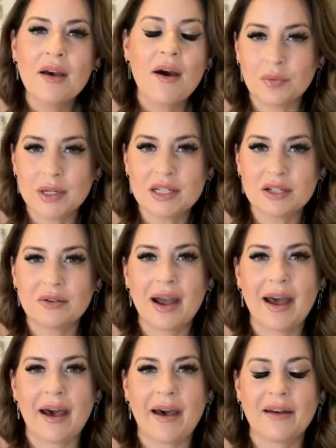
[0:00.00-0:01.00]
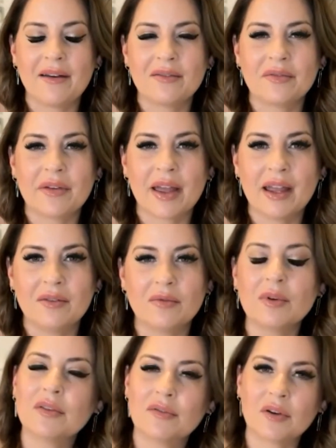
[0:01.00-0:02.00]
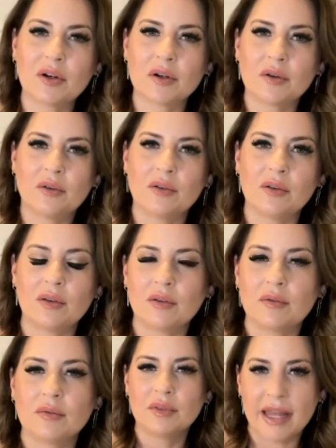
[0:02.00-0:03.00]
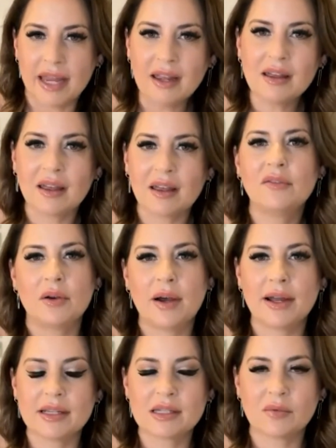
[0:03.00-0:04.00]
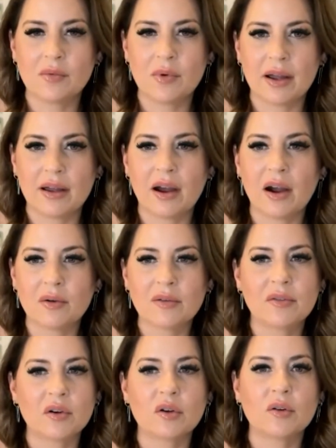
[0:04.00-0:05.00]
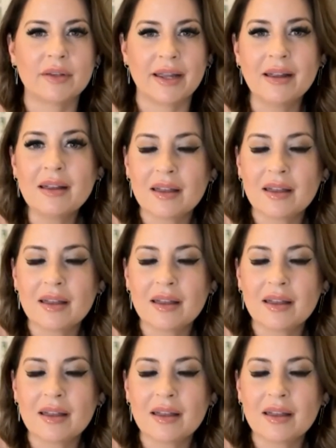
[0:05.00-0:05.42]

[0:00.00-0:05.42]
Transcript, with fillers: We do have a referral link if you guys want our referral link.